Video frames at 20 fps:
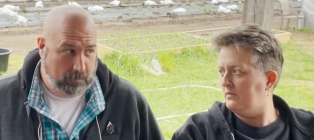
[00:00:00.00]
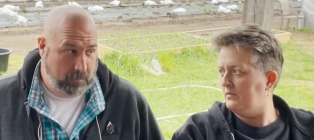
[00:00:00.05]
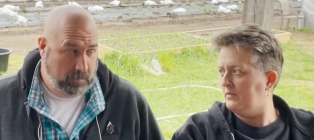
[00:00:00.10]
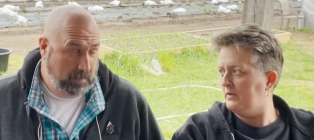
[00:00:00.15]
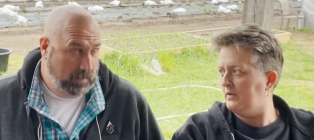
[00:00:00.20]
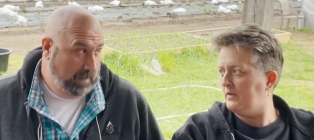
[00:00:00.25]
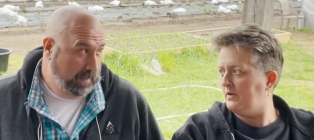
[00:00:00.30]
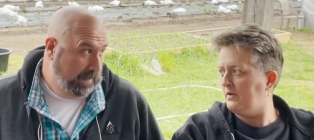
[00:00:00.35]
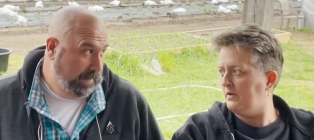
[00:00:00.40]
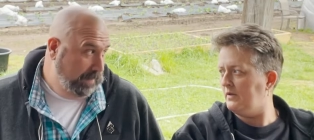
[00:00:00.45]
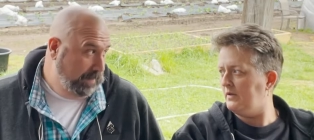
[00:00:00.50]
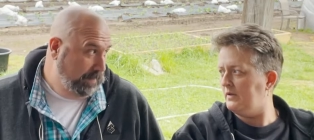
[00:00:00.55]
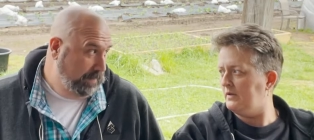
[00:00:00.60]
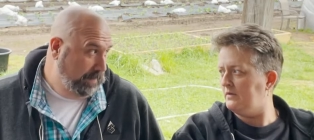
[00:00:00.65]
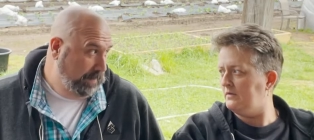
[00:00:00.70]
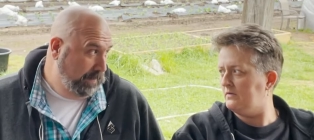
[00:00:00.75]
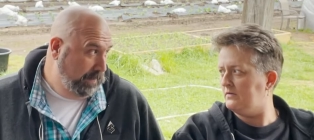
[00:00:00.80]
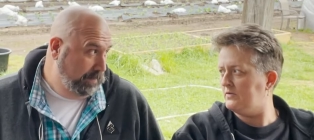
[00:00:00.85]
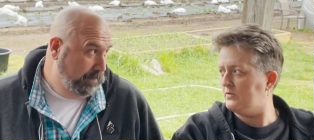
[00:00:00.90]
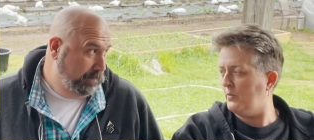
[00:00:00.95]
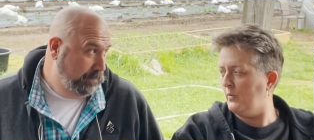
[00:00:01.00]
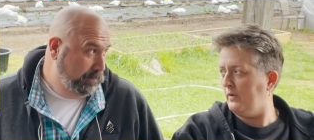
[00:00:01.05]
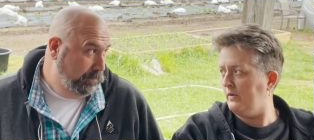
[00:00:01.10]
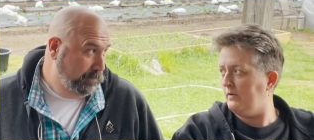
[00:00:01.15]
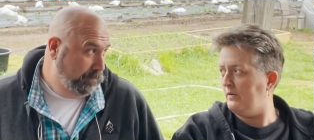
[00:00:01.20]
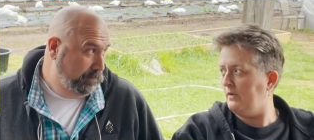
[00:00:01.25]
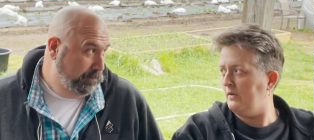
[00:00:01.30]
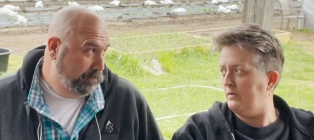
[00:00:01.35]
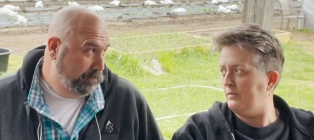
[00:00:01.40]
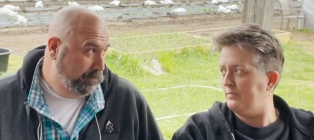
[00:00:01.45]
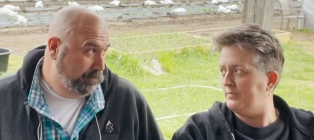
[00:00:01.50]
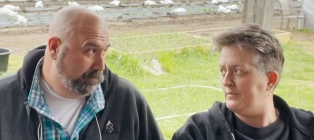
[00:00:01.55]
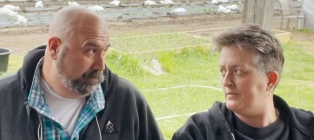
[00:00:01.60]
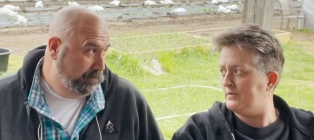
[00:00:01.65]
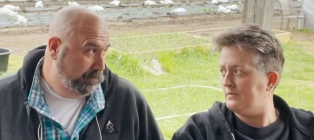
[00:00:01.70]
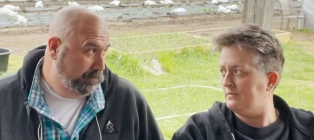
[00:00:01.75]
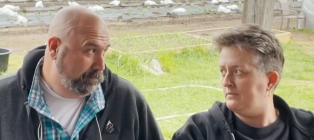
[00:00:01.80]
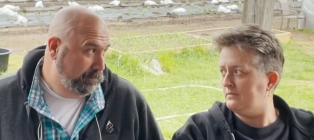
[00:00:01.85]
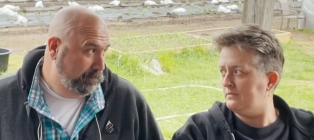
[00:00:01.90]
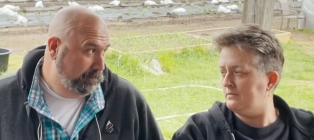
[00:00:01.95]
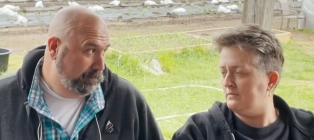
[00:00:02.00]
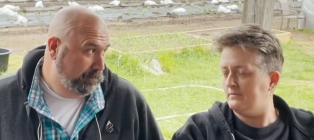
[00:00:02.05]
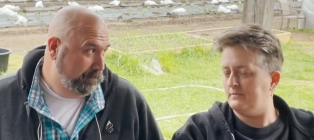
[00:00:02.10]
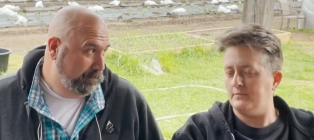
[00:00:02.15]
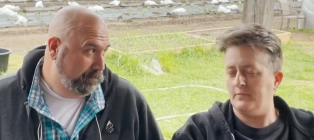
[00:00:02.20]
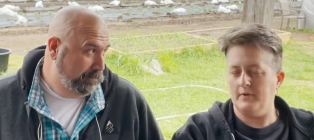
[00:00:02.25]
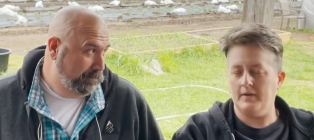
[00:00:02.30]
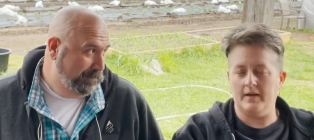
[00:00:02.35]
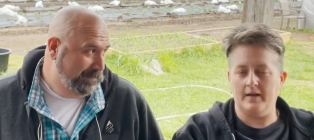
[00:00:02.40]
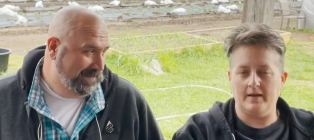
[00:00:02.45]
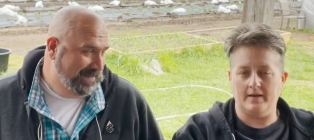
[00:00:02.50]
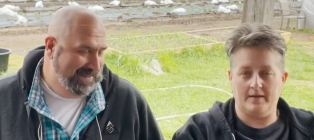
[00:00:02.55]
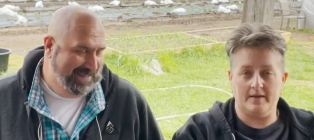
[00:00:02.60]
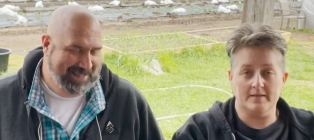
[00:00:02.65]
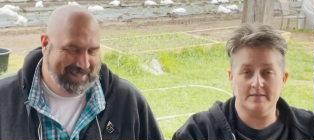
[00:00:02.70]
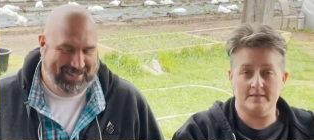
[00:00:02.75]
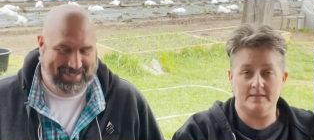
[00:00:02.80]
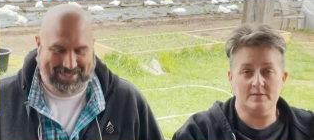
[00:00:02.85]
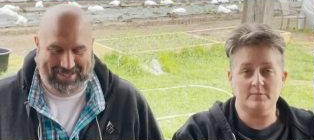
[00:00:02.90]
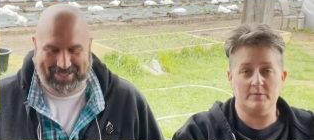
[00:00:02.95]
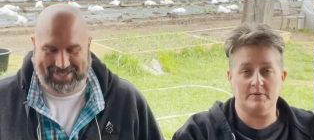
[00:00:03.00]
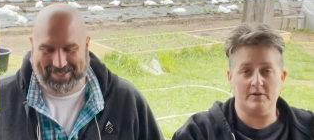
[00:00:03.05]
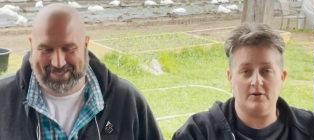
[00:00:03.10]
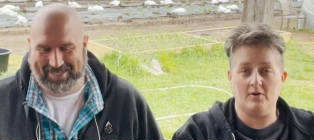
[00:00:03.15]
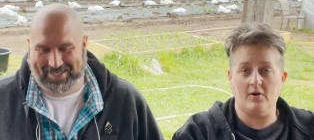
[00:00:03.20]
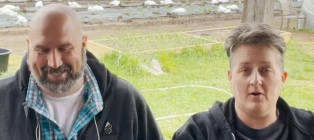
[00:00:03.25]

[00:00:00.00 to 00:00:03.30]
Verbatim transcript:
Speaker 1: What do they call it? Soil cubes. What I guess that's what they're